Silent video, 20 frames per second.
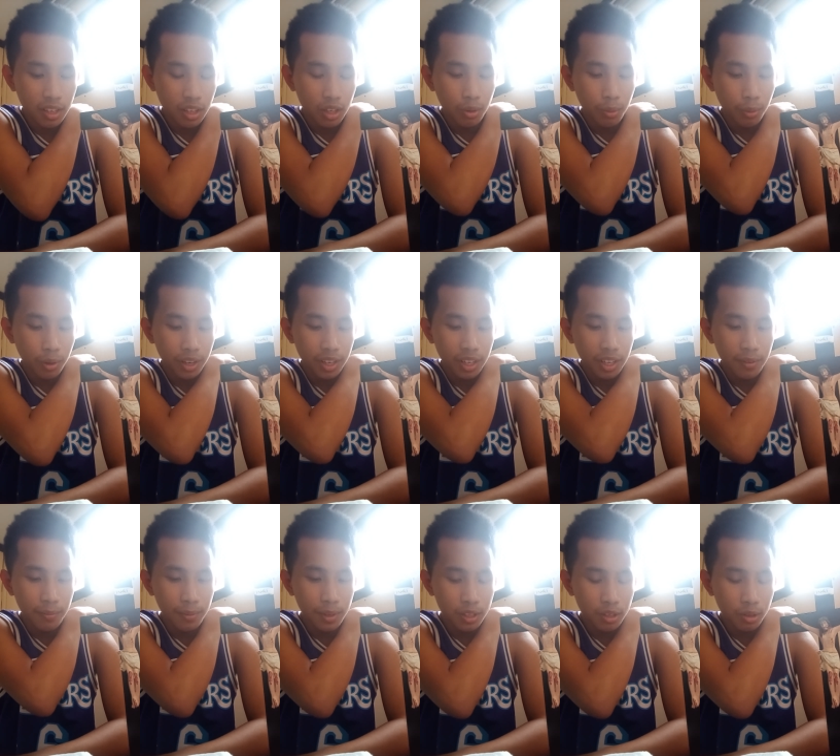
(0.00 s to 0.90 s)
You are
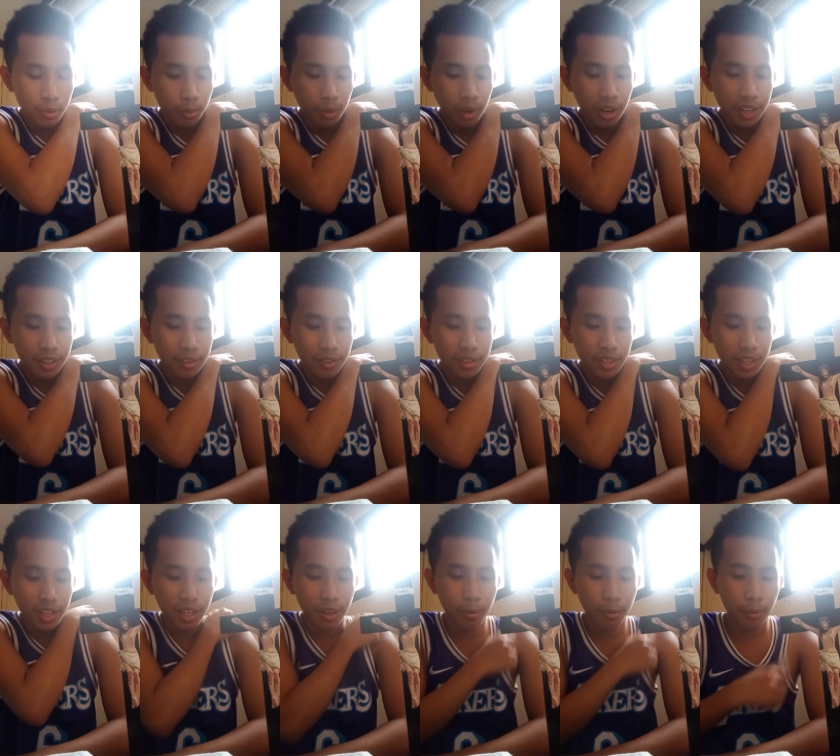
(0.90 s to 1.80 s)
even trying to
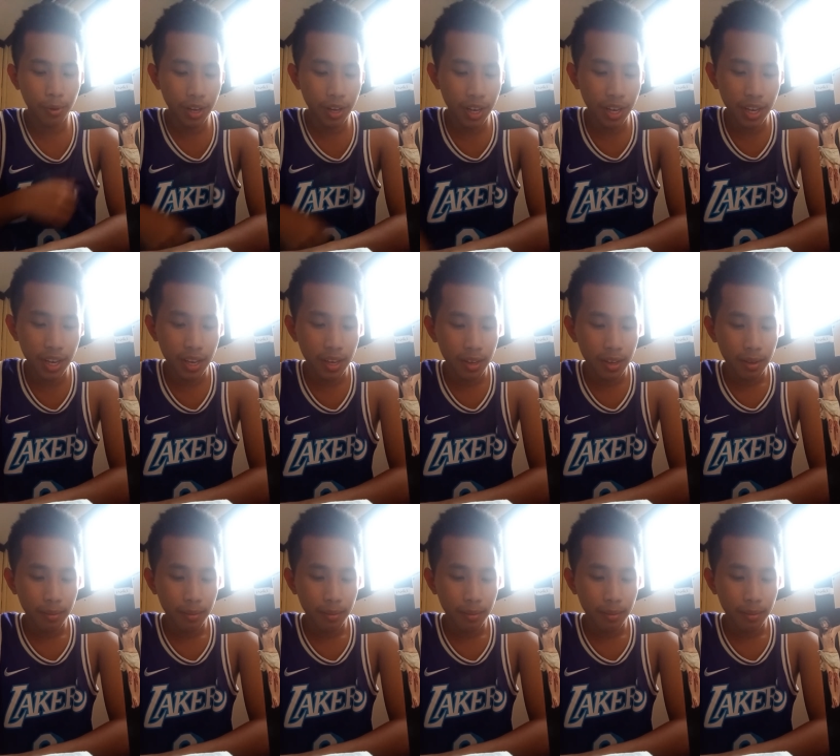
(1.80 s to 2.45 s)
take away